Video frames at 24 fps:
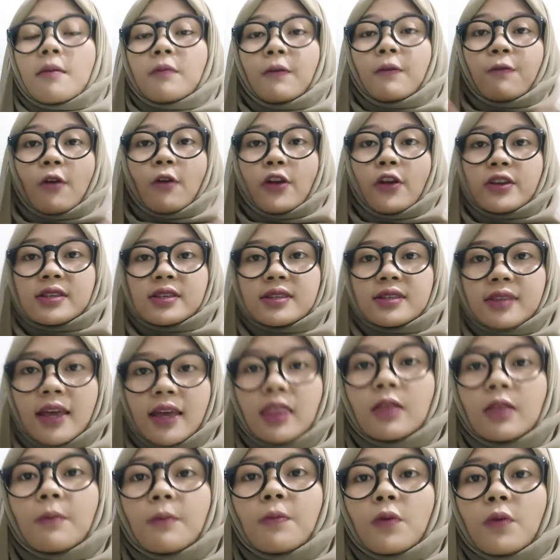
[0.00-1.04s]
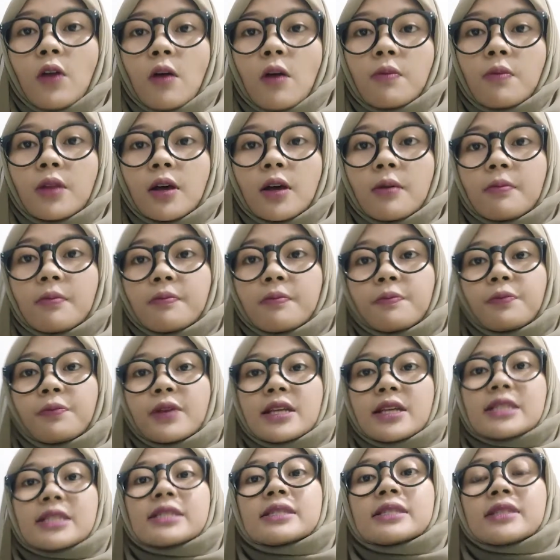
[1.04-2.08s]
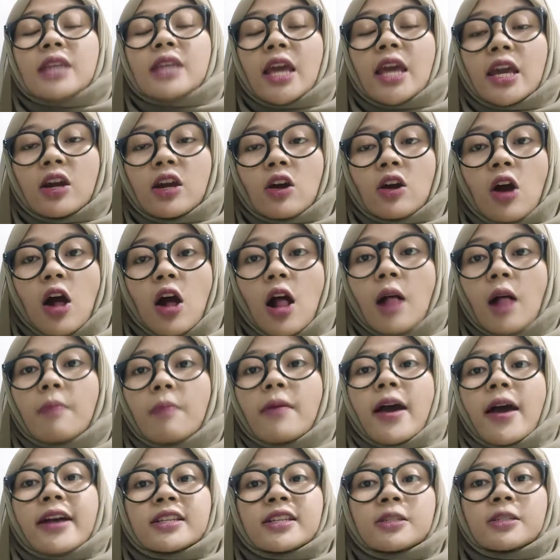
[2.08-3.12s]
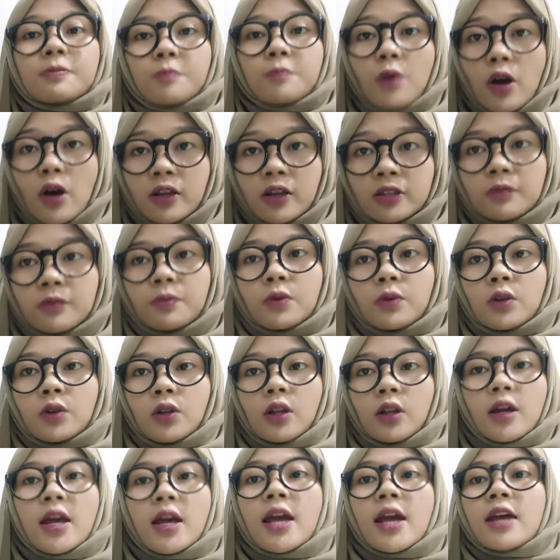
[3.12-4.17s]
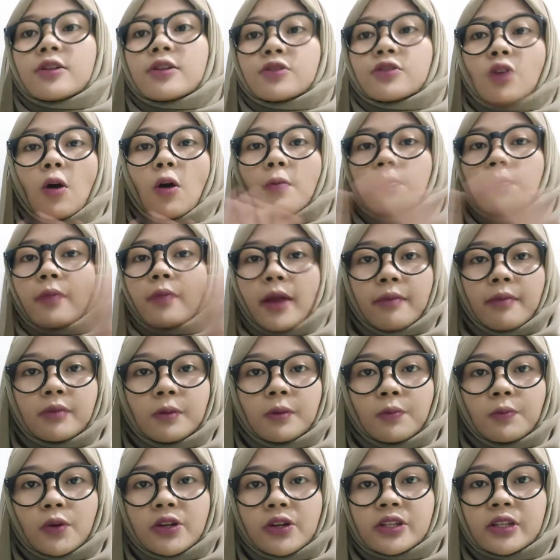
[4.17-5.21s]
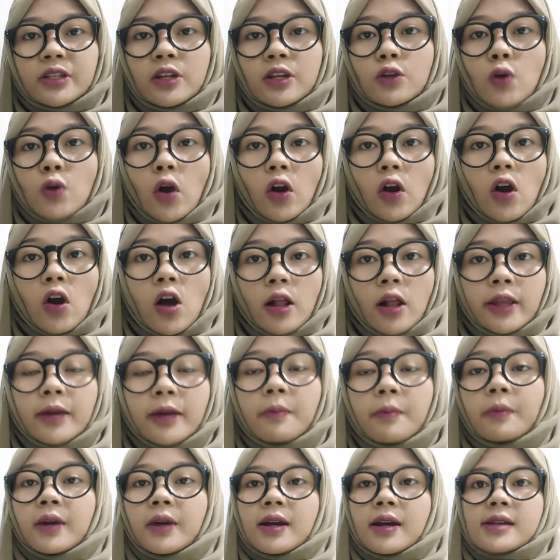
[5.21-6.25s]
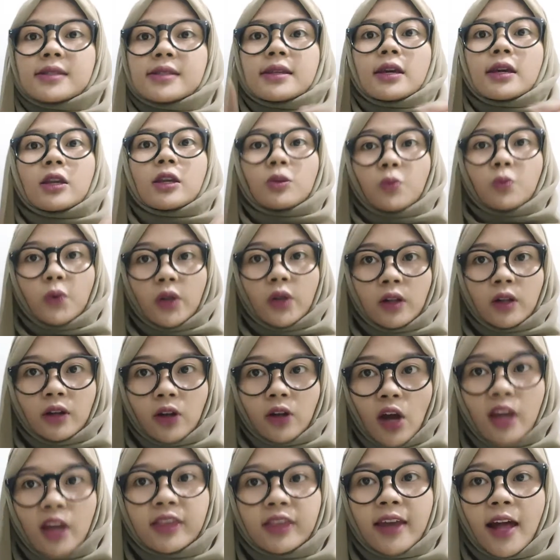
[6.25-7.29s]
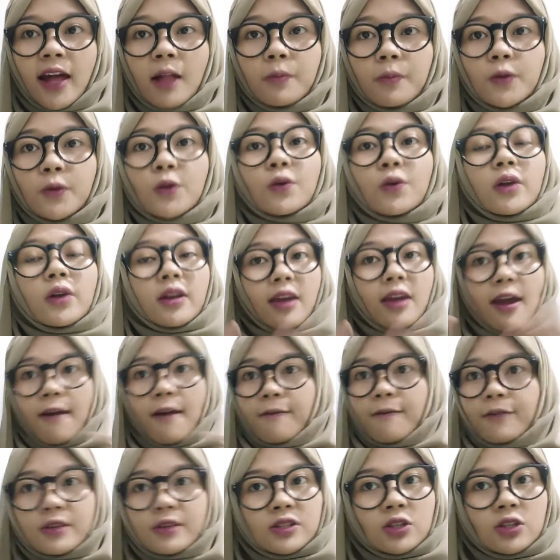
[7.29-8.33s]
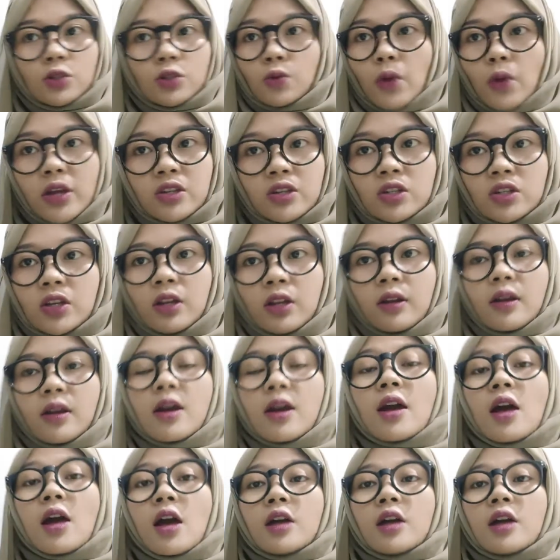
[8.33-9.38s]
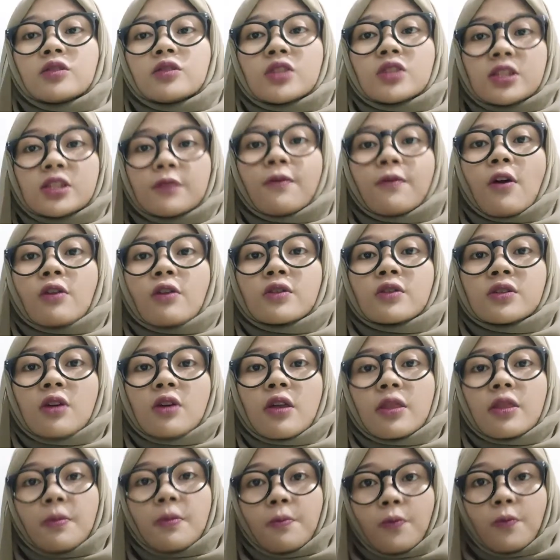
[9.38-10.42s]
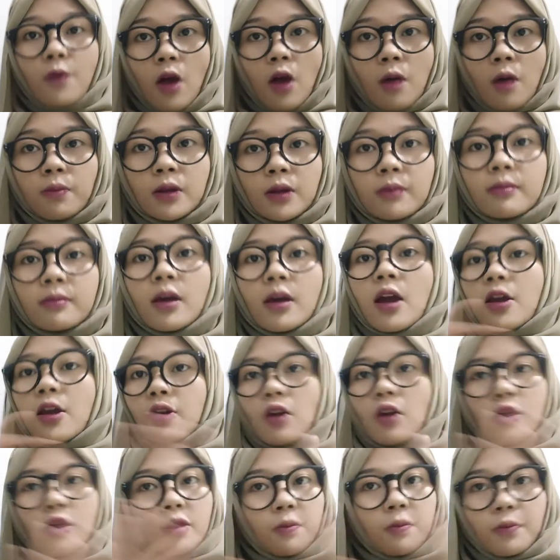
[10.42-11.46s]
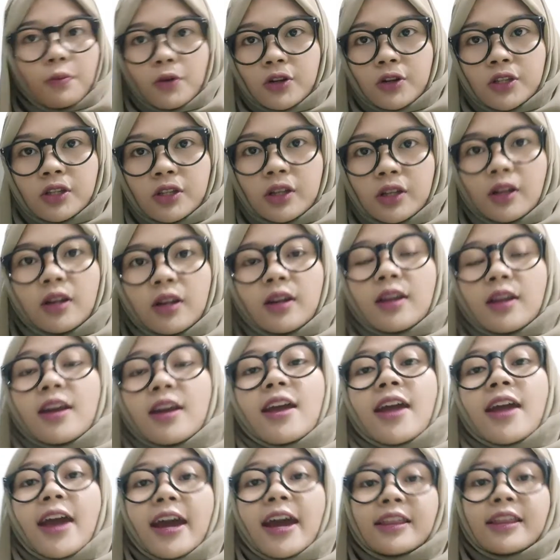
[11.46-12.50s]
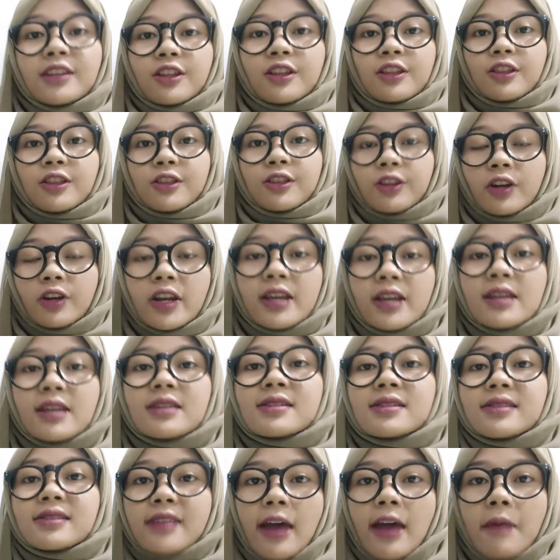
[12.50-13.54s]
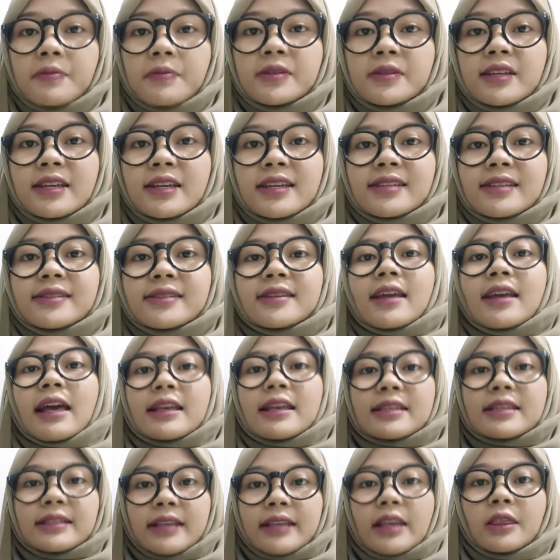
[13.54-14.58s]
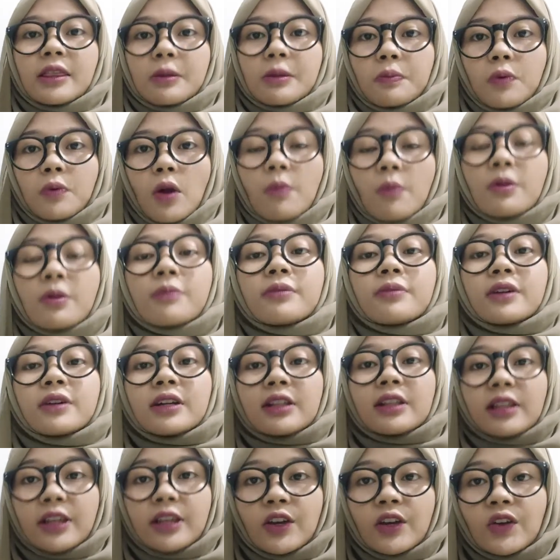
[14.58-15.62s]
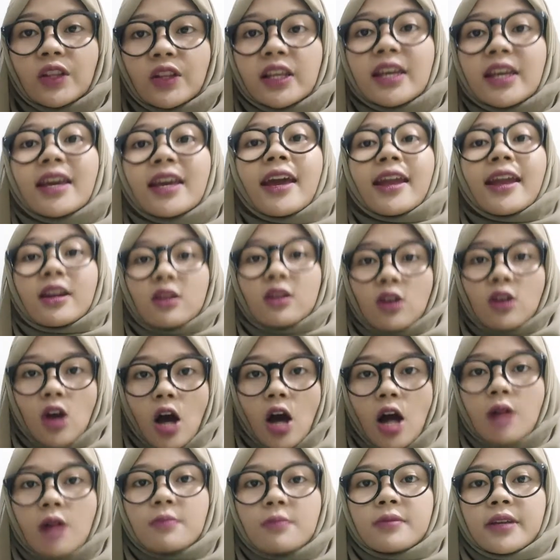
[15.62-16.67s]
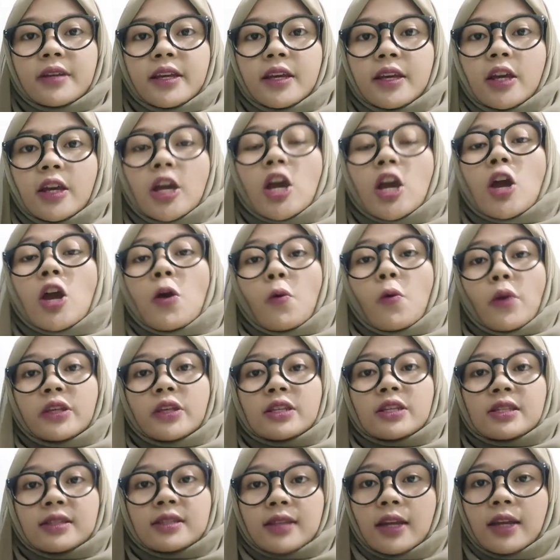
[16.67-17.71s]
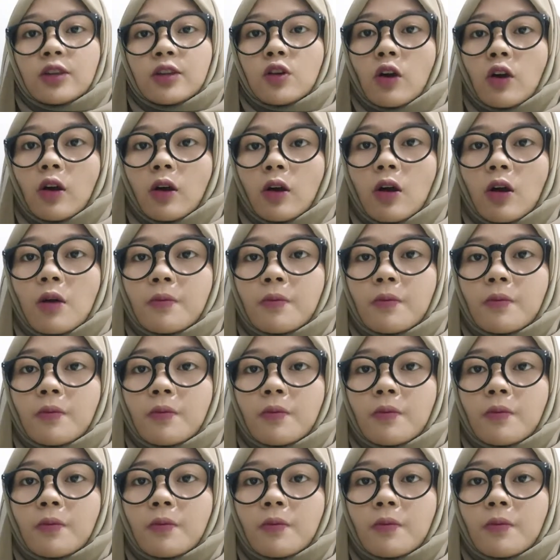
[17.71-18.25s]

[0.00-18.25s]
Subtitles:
Before you state the problem, please stay calm as possible. Don't blame the person you are calling because it will not help you in every situation. Just focus on the problem, not the person. And the three steps is state the problem clearly and calmly. When you state your